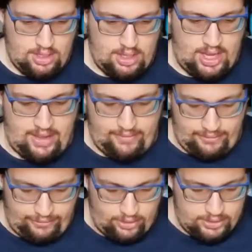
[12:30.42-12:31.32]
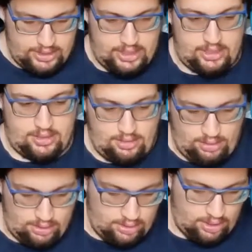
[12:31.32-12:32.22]
I haven't folded in
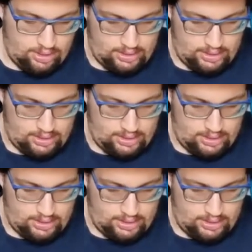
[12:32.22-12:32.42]
a long